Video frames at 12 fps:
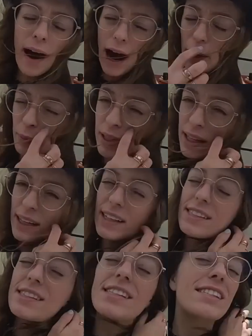I mean that
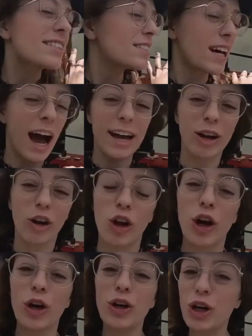it is the style
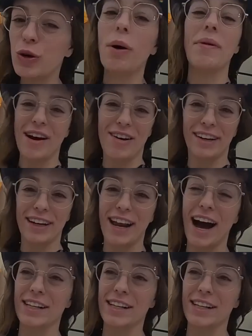new American